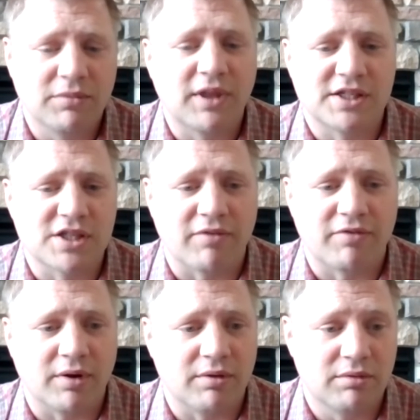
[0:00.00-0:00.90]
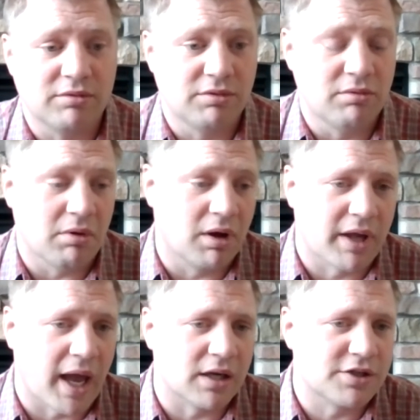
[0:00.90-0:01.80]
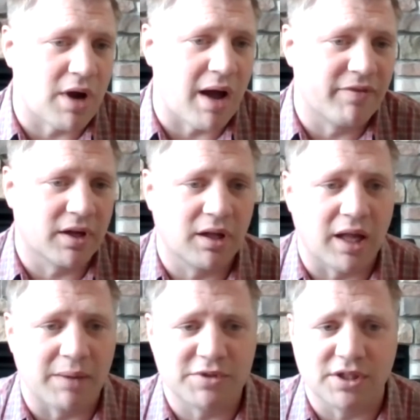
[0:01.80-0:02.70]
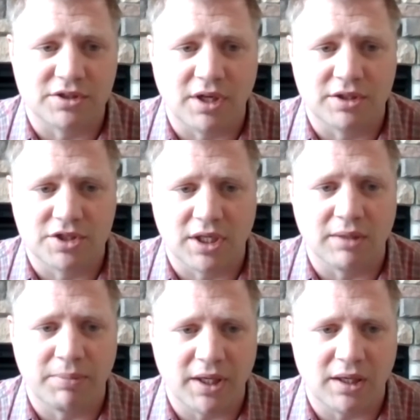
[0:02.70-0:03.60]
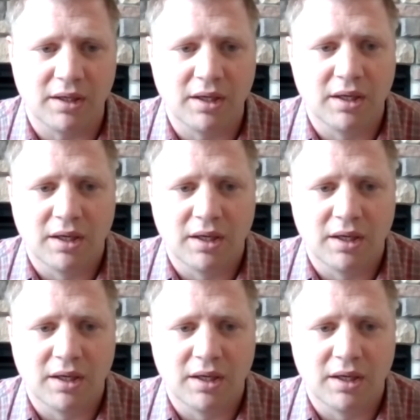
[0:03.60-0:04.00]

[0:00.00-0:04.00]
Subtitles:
They suffered a catastrophic collapse in GDP.